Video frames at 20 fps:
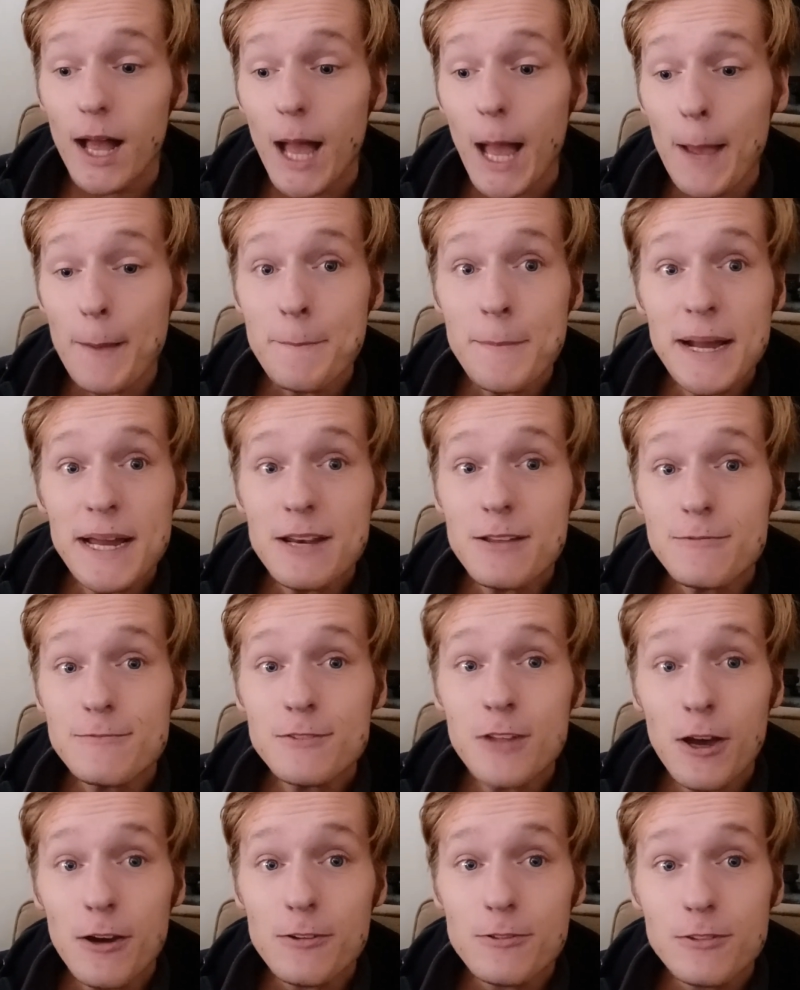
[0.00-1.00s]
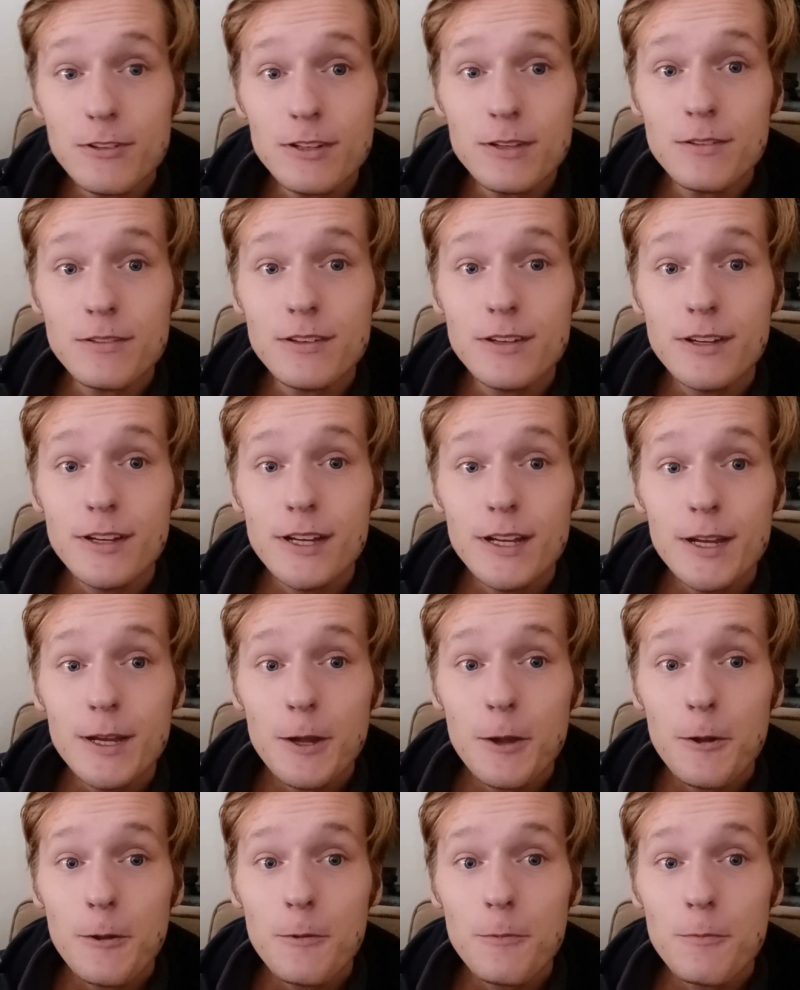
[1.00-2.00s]
I might have not really
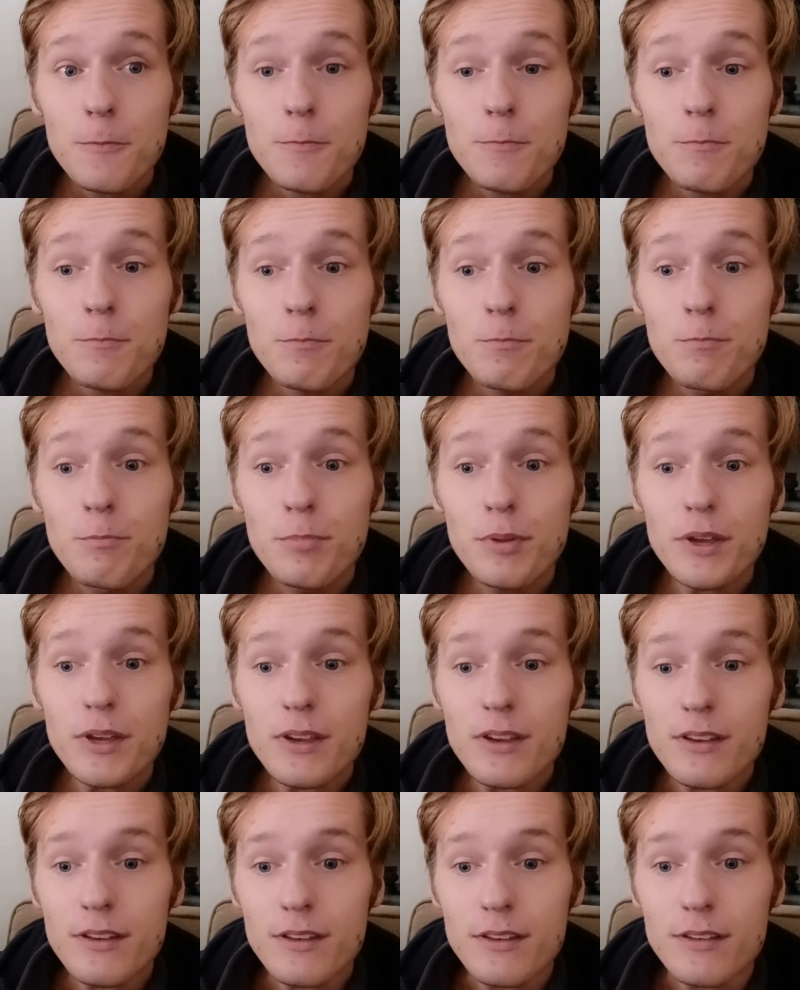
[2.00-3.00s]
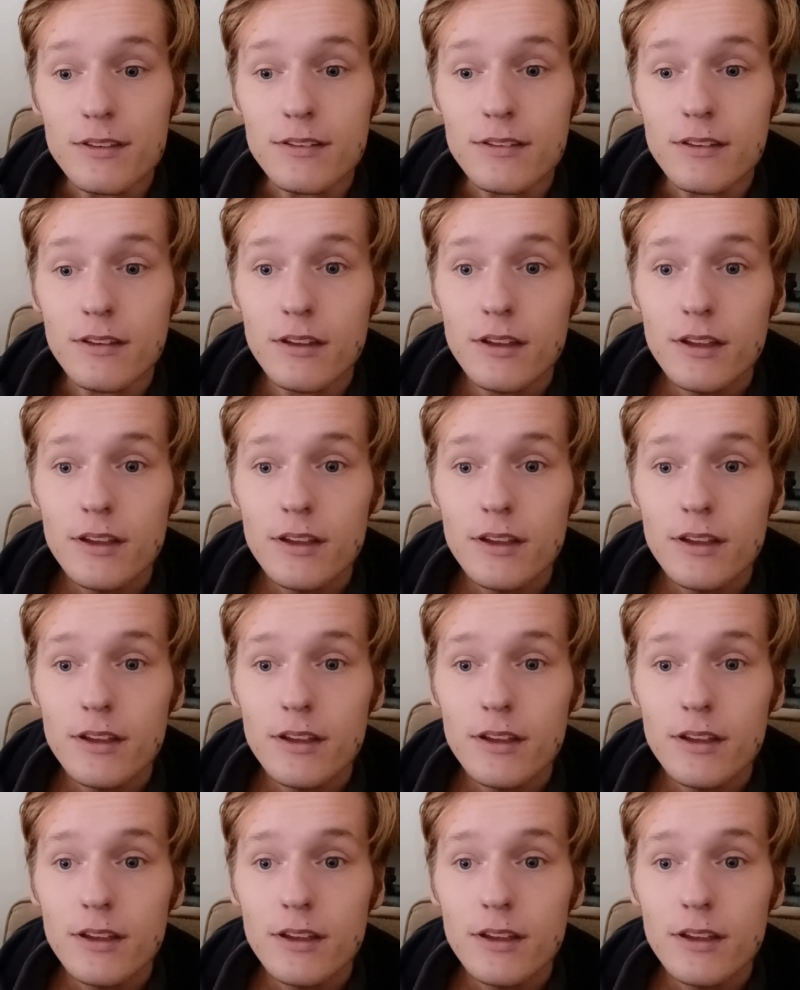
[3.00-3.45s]
been